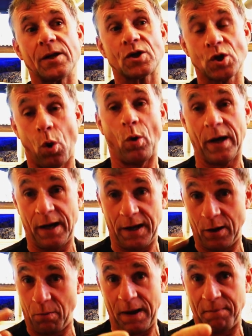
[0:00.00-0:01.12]
talking a
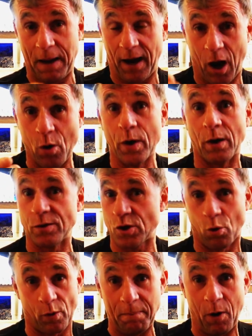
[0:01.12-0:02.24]
little bit about Old Oaks
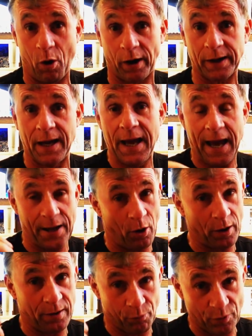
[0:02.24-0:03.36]
Touring Park and
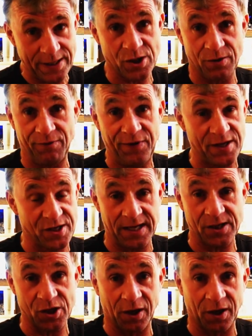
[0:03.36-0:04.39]
our recent visit to